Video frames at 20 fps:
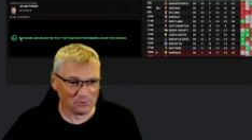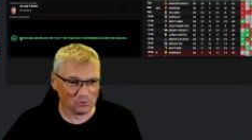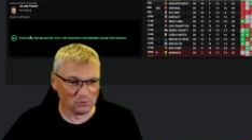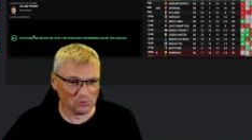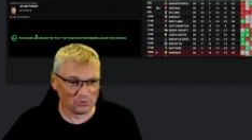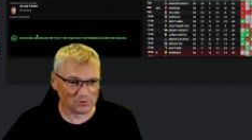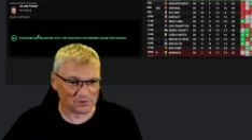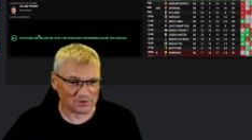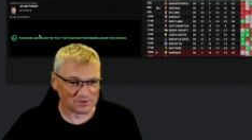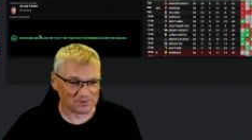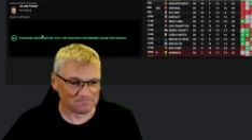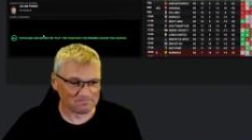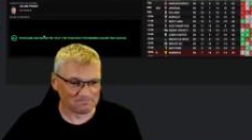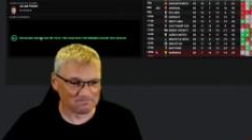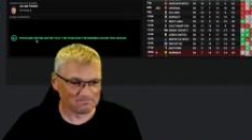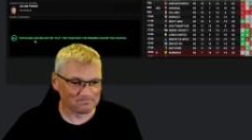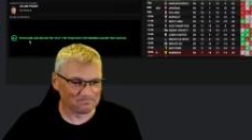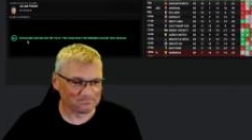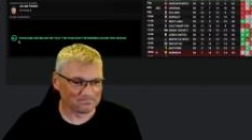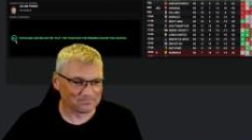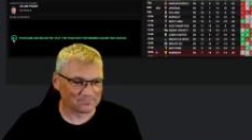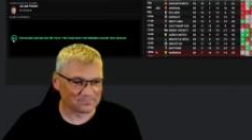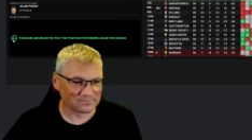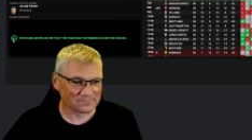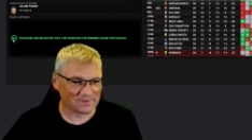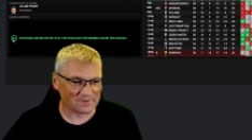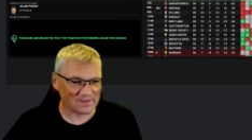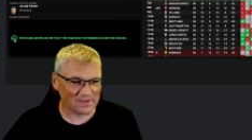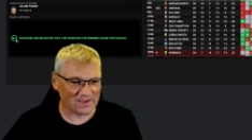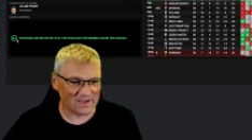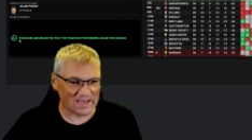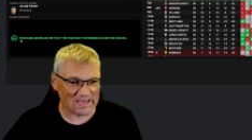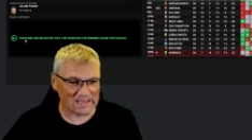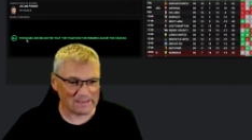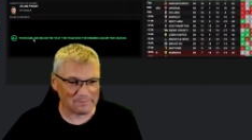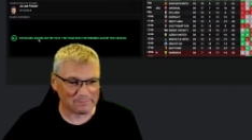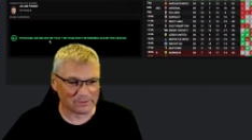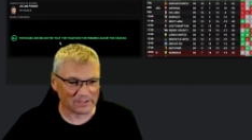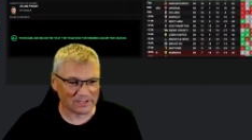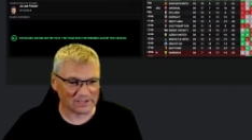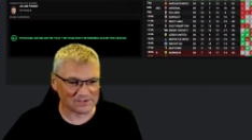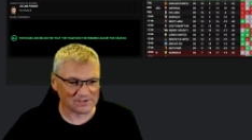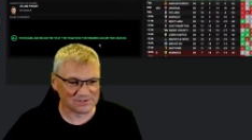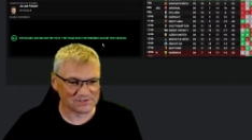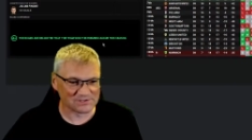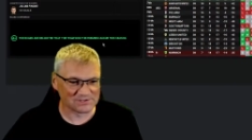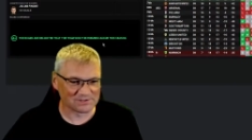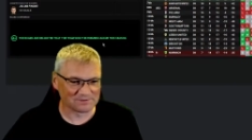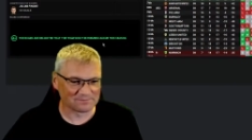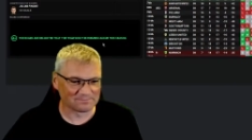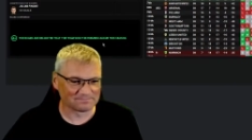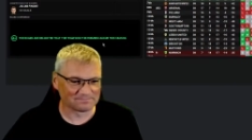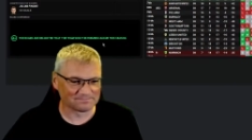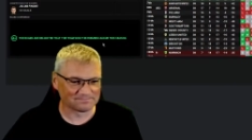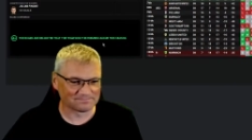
board. A plus